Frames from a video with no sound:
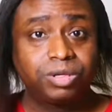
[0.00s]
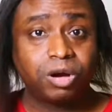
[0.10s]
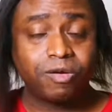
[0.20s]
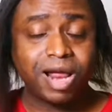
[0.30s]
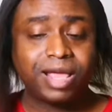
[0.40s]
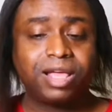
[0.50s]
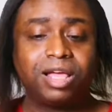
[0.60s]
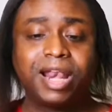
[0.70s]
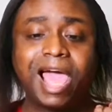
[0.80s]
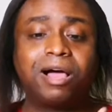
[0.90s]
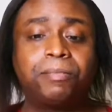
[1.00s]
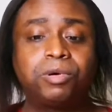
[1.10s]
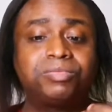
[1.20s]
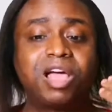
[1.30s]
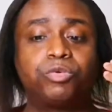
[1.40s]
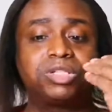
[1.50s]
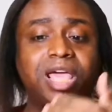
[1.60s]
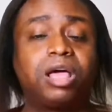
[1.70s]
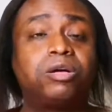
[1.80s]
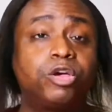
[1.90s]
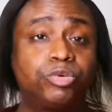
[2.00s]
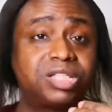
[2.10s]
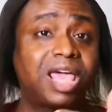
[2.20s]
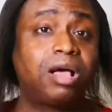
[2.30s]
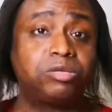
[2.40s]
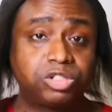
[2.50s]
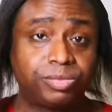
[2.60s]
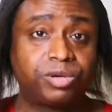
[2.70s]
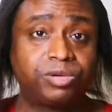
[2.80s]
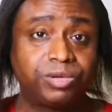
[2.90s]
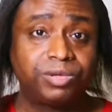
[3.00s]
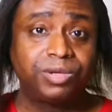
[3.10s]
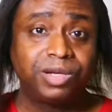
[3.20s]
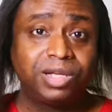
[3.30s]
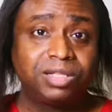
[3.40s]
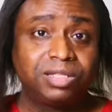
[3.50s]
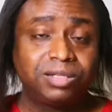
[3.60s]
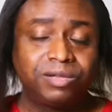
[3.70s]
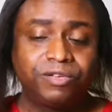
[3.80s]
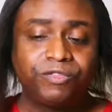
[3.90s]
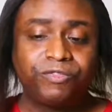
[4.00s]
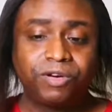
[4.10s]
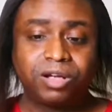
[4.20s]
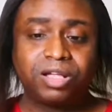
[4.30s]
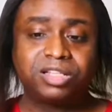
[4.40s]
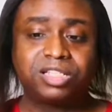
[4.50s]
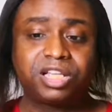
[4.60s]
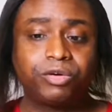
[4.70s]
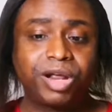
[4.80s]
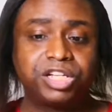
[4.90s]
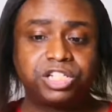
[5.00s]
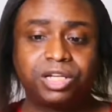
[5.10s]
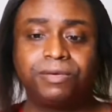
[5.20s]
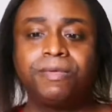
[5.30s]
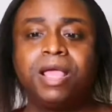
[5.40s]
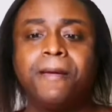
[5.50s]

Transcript: all right? An album that was eligible for consideration.